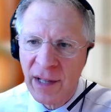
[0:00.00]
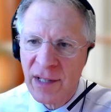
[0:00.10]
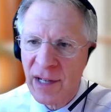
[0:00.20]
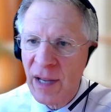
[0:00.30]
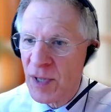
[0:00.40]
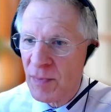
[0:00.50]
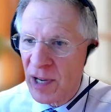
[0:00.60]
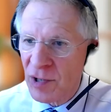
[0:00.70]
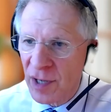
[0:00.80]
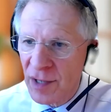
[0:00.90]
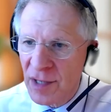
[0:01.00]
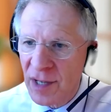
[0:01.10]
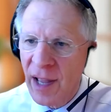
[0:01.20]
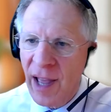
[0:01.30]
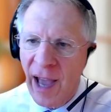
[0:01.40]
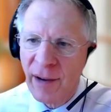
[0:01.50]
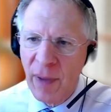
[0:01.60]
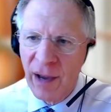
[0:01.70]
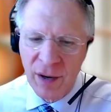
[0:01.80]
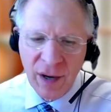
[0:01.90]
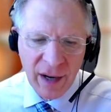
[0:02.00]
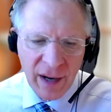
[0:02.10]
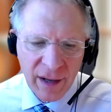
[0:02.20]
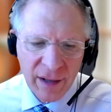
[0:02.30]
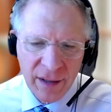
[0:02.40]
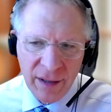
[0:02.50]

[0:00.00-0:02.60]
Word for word: and sleep specialist at Mayo Clinic.